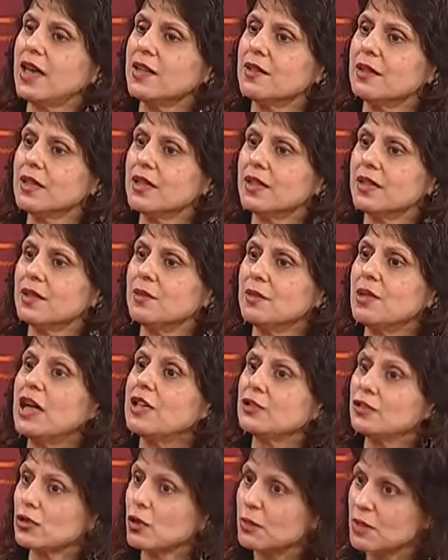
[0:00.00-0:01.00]
I think we
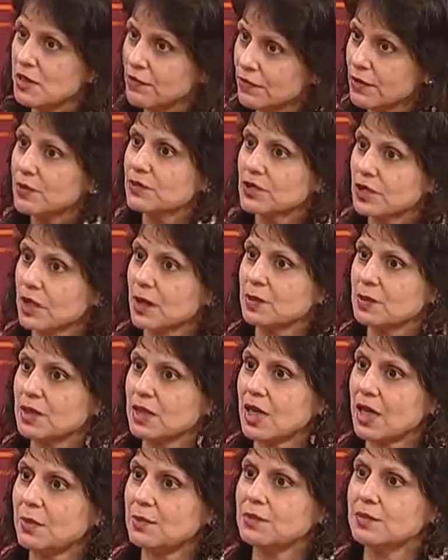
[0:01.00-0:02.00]
had so many film stars
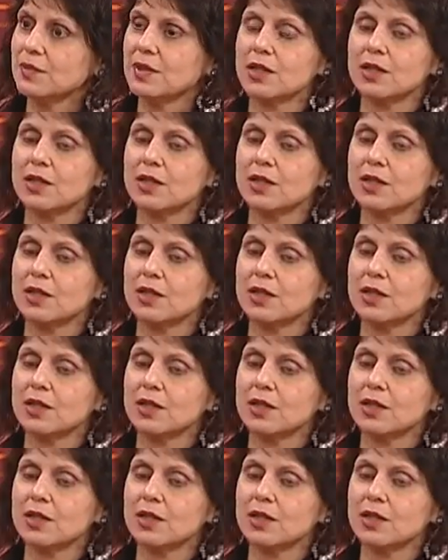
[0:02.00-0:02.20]
come,